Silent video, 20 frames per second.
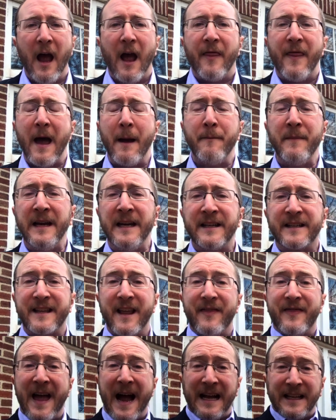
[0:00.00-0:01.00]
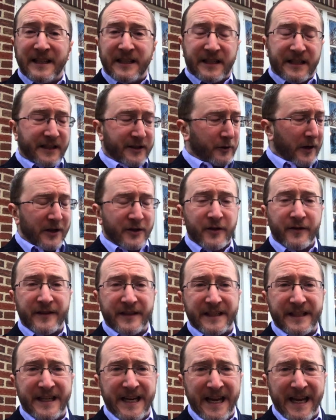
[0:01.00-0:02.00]
That means that that stretch of
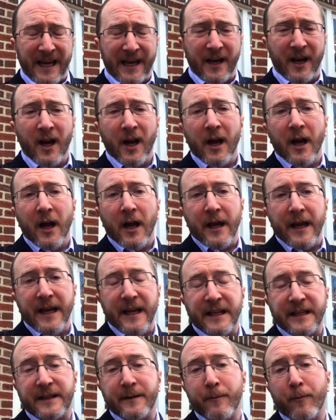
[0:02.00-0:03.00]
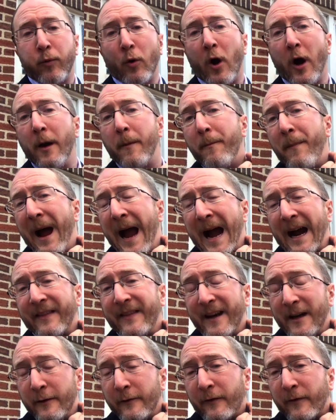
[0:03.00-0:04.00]
skin is brought back,
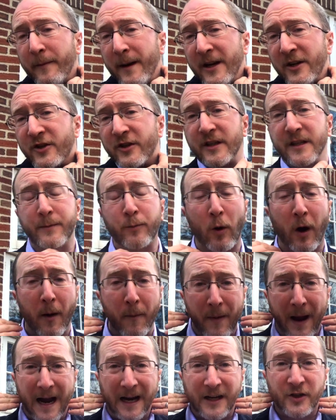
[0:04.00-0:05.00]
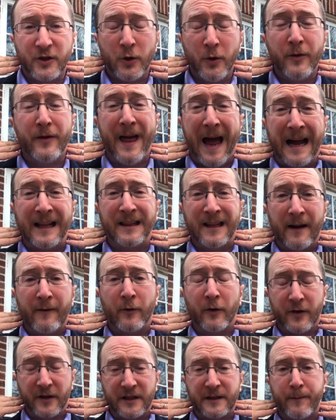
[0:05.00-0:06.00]
that information is brought back to that
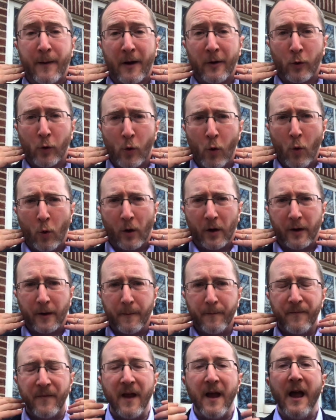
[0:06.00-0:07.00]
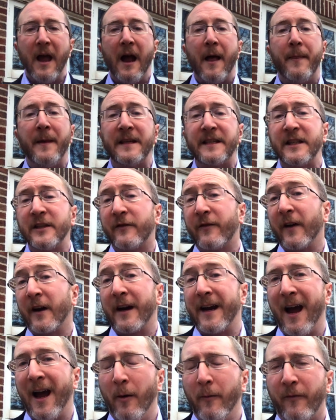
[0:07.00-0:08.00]
level of the spinal cord. This is
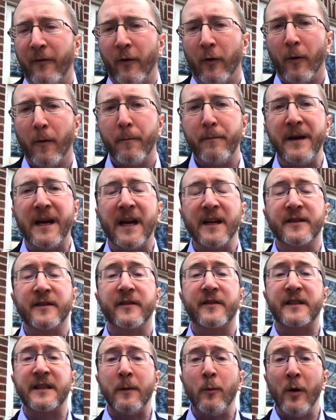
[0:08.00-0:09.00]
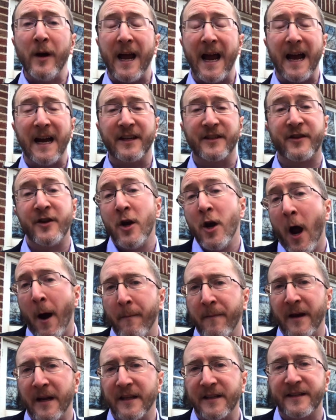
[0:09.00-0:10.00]
very helpful because if someone has
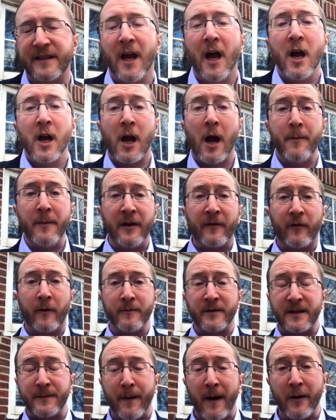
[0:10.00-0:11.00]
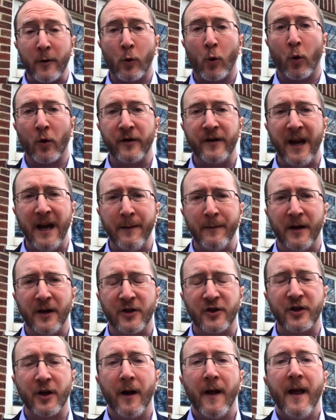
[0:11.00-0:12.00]
numbness coming from spinal cord
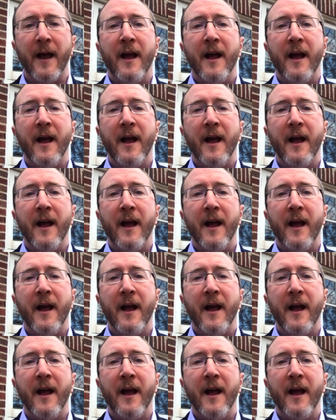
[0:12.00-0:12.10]
damage,